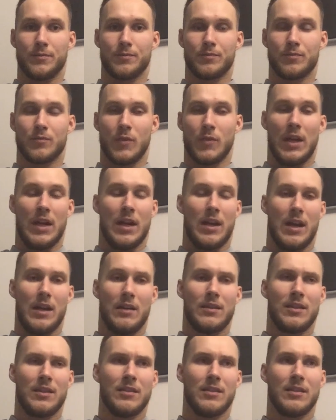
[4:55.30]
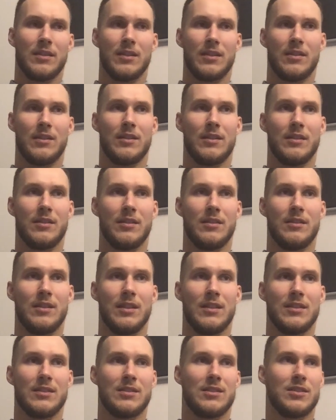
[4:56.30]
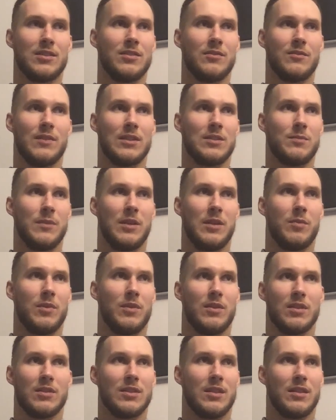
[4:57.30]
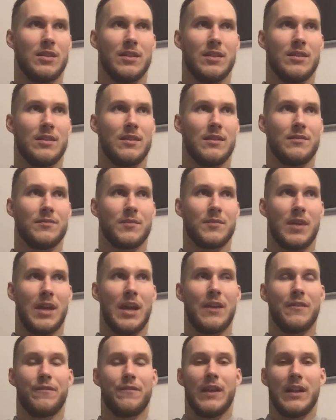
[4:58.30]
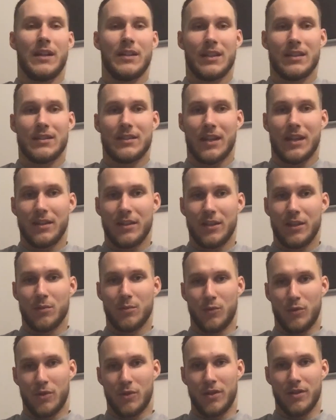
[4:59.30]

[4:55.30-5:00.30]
yeah, I think that the decision was made because I felt that I need more.